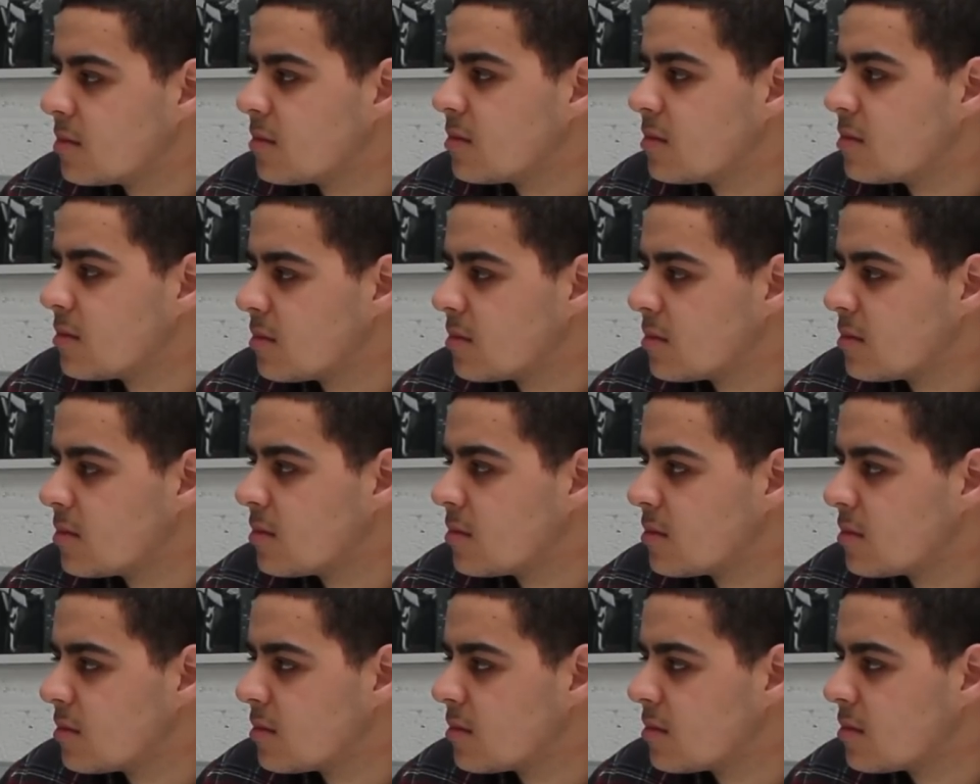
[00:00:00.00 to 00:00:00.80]

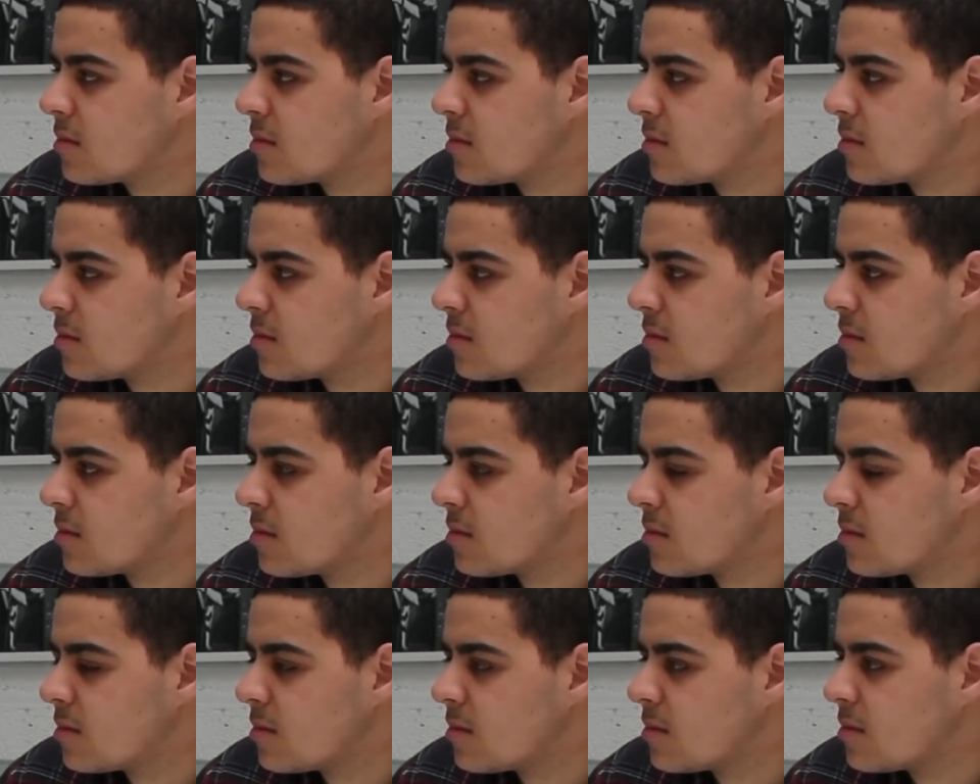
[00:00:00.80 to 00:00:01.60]

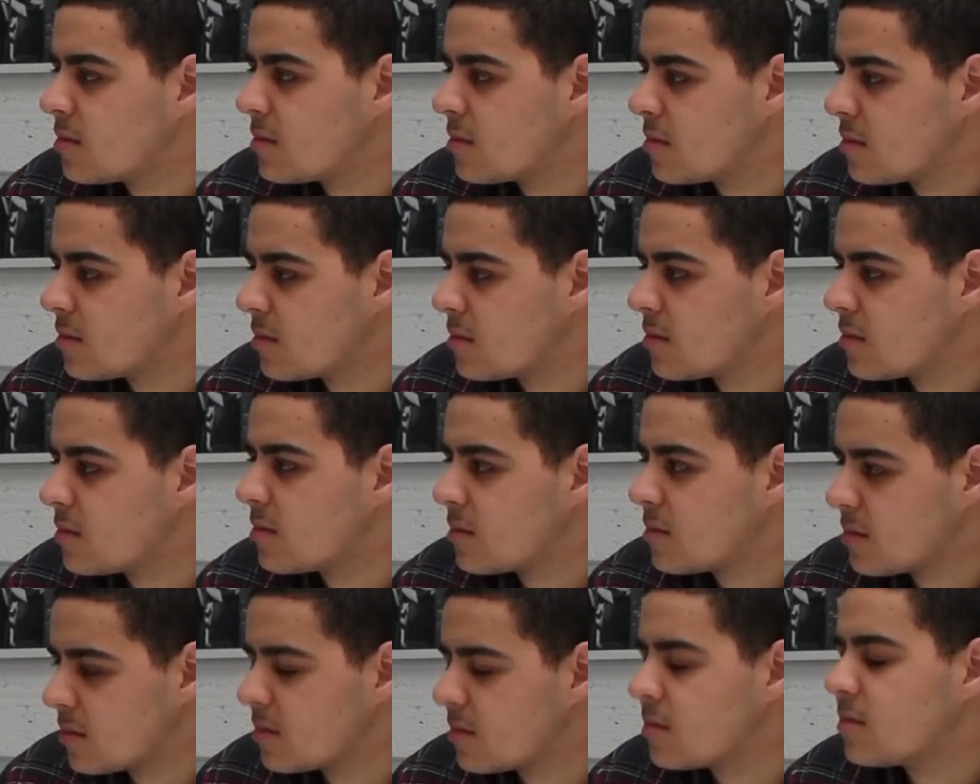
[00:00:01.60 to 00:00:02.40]

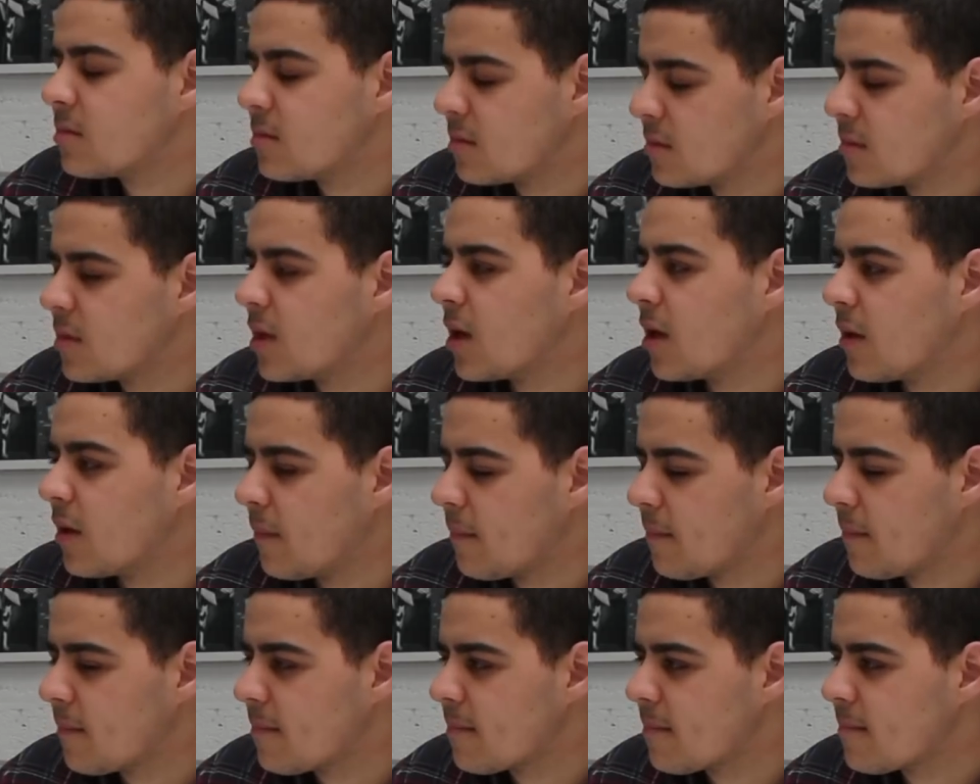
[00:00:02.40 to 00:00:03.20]

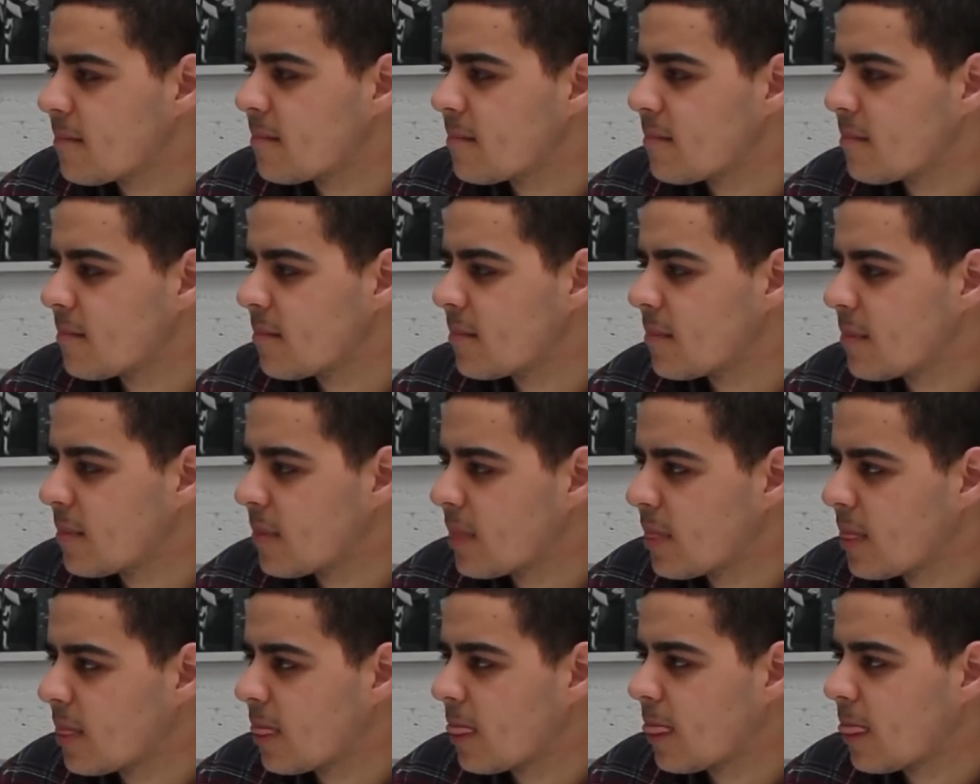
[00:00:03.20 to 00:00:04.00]

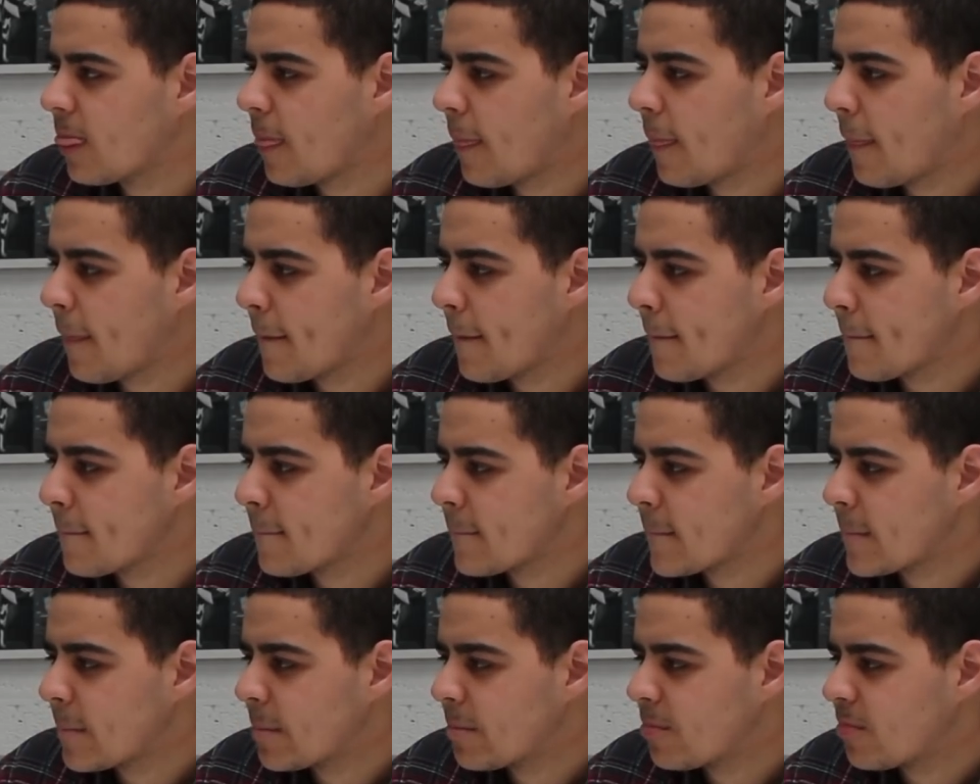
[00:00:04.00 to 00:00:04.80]

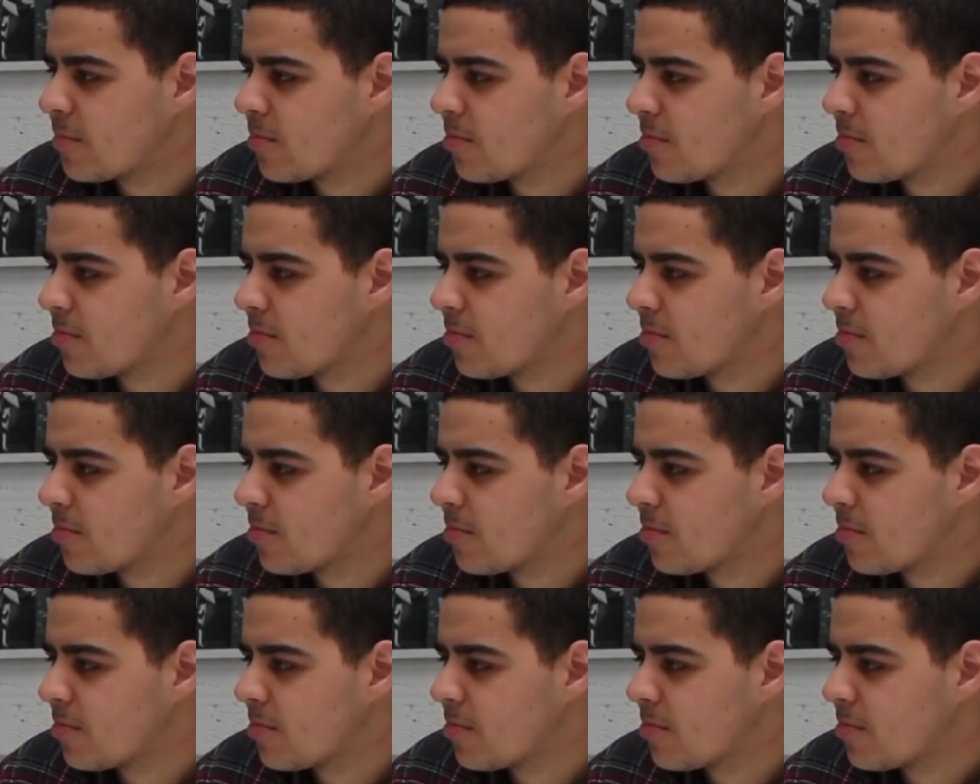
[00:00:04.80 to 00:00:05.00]
(silent)